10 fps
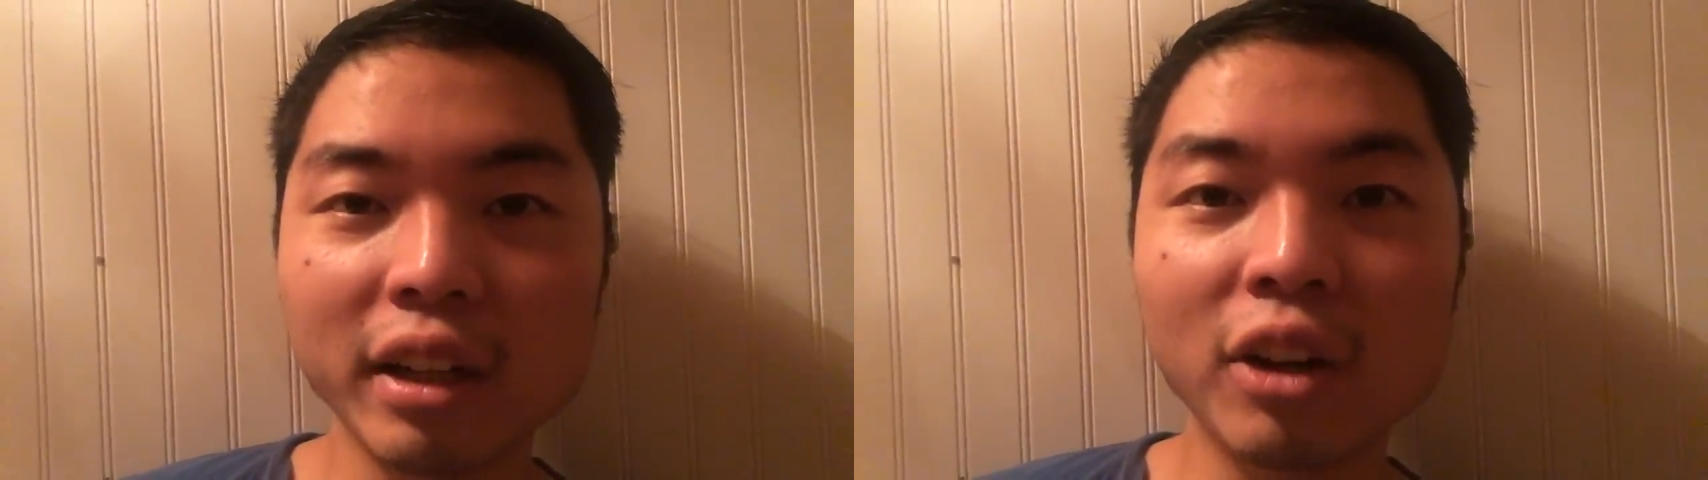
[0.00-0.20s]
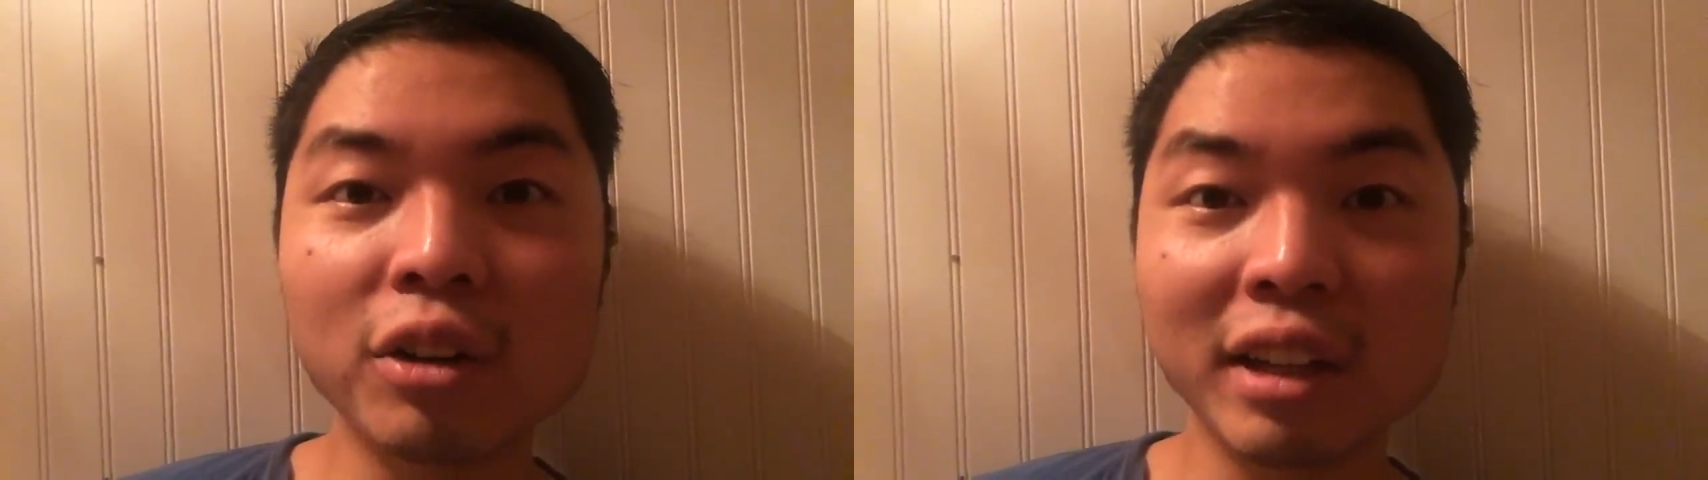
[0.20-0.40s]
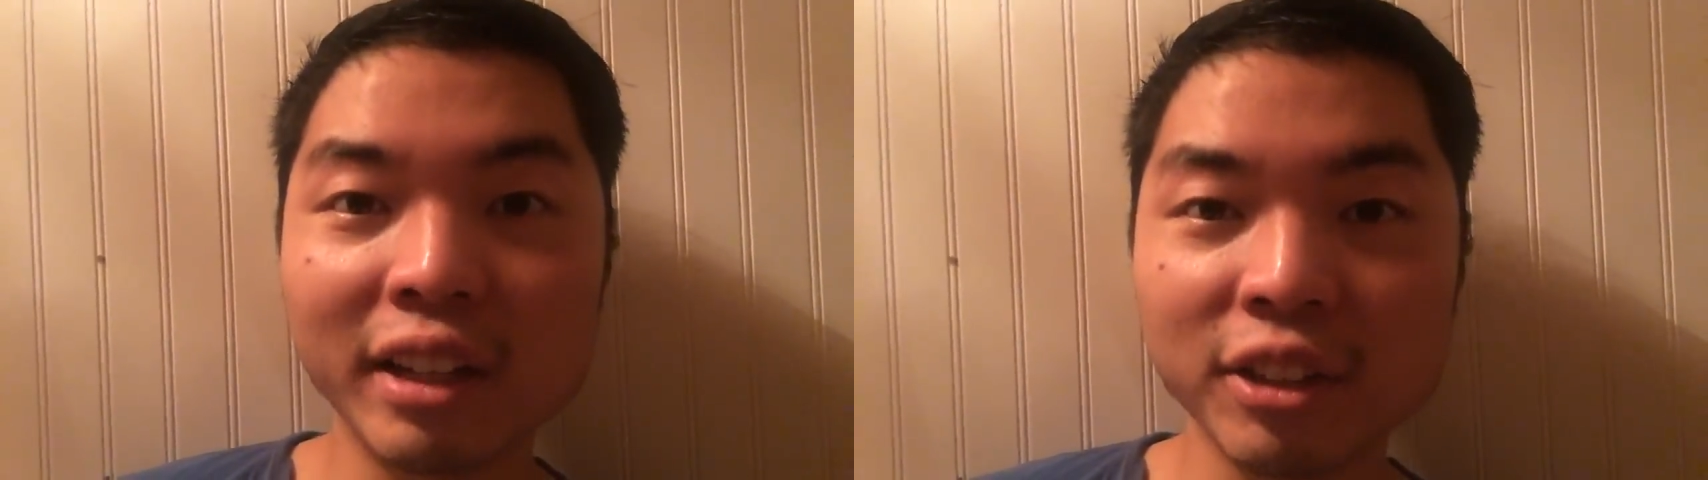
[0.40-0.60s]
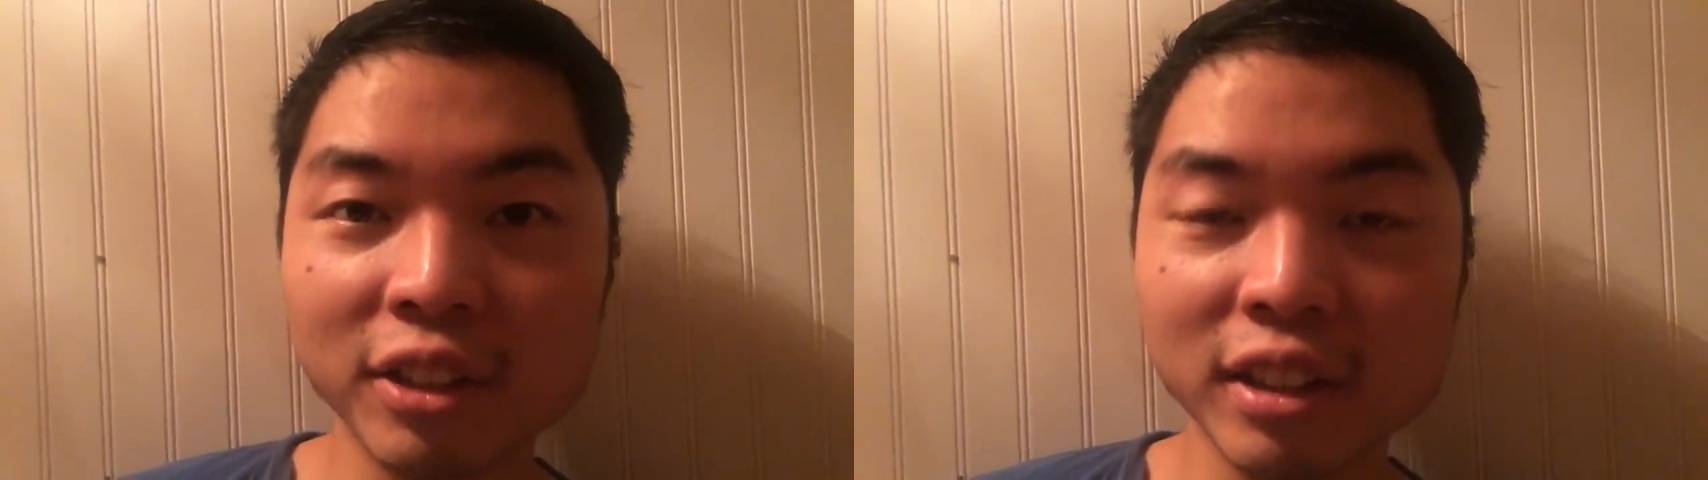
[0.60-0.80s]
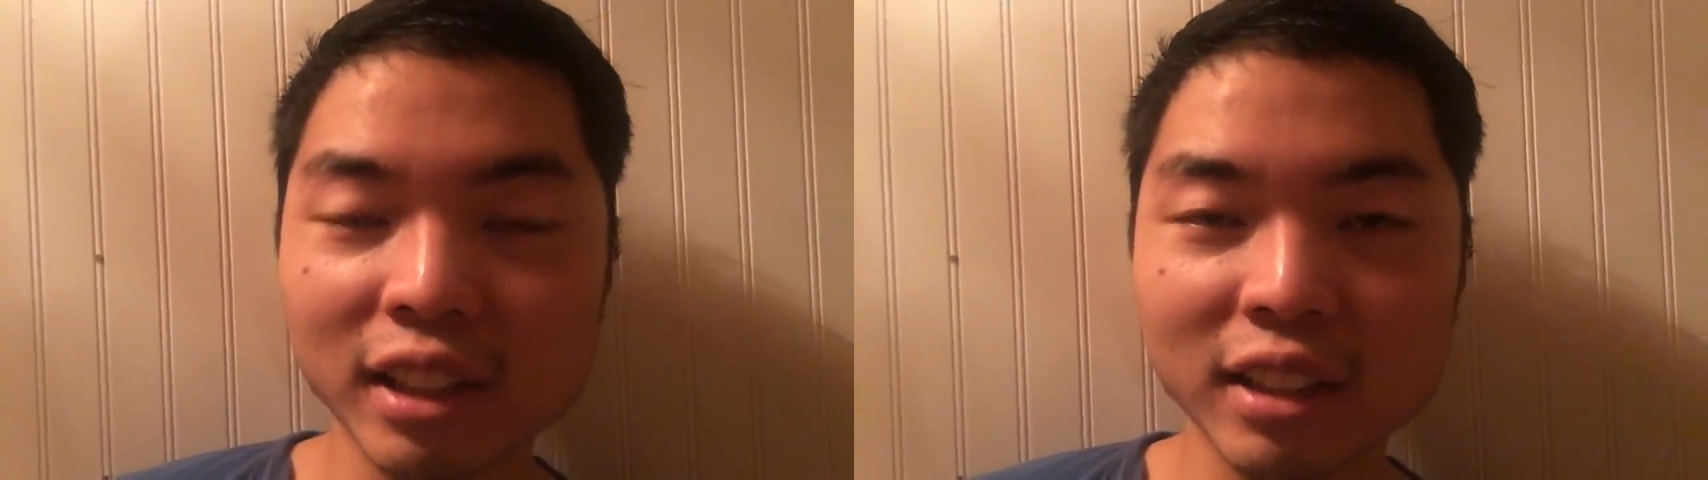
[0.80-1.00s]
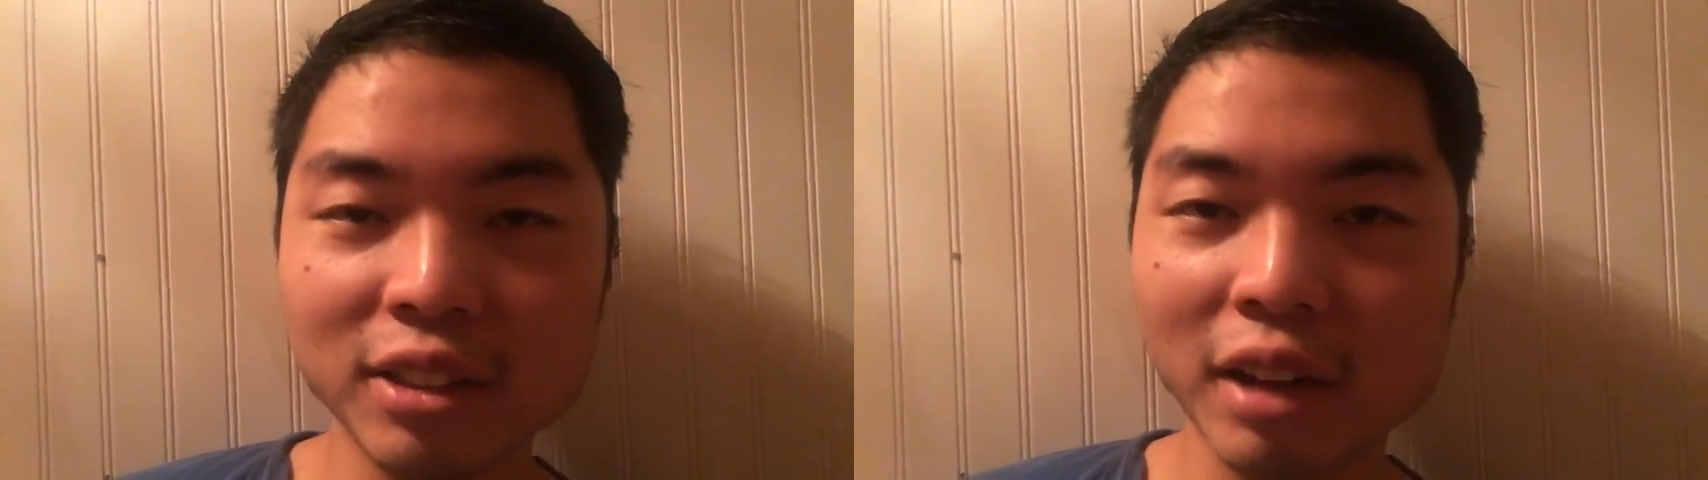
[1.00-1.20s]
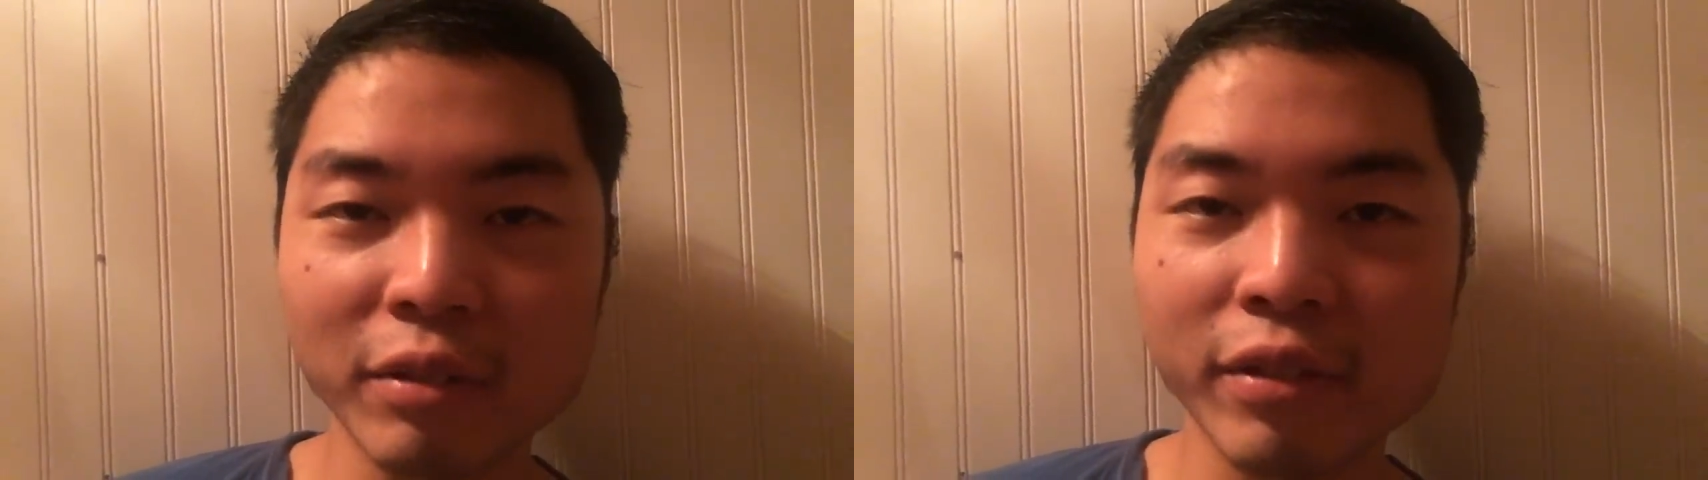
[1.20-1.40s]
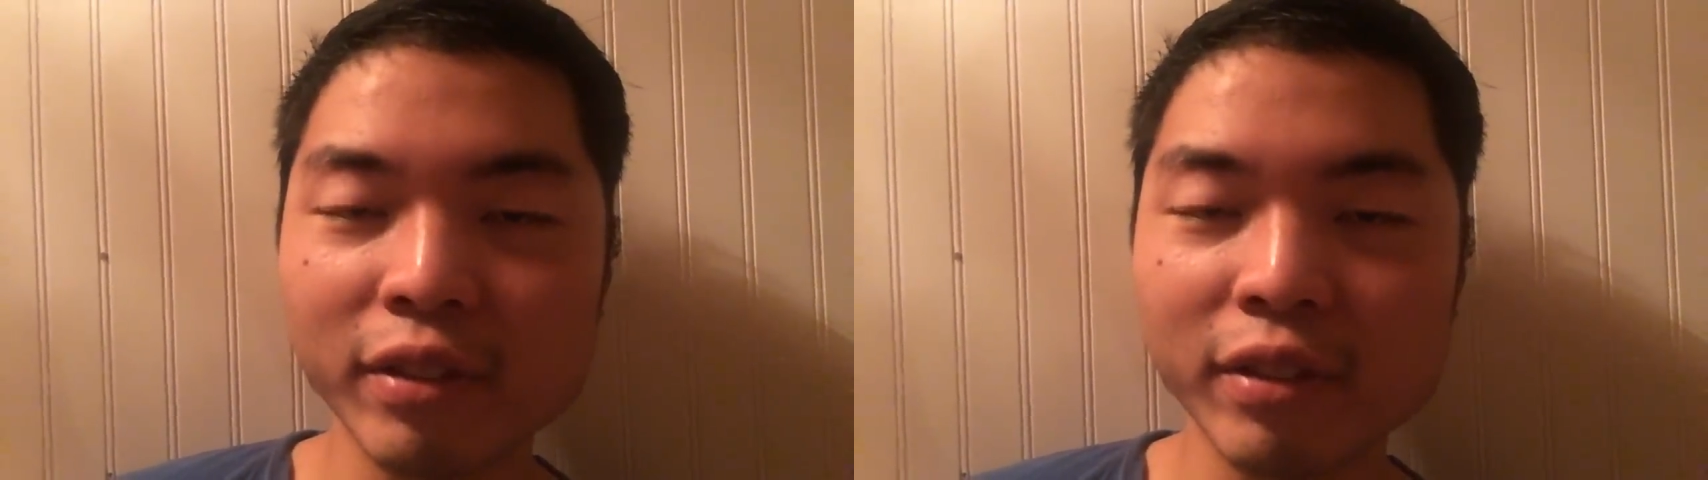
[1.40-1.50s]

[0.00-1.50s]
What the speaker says: all-nighter because I still haven't